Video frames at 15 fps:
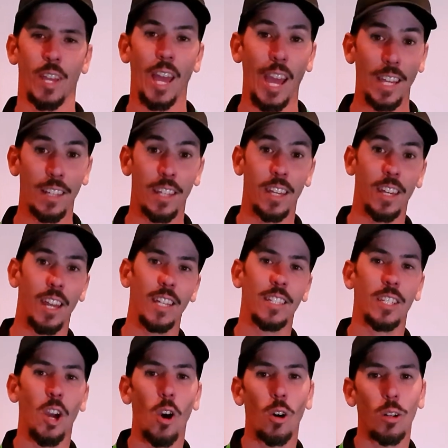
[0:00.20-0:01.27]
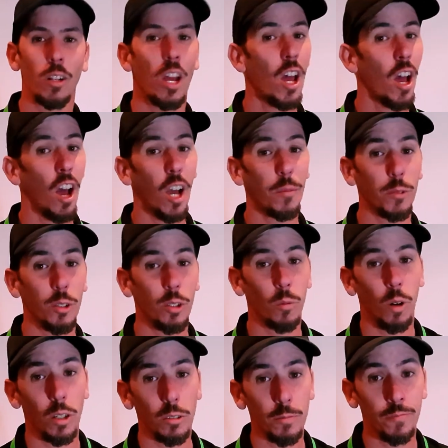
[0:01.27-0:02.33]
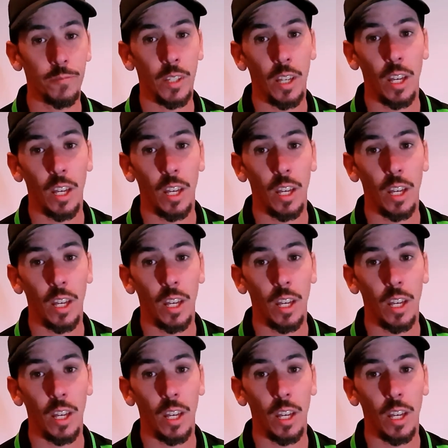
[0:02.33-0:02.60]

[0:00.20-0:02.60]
Hey there, how you going? Hope you're doing well.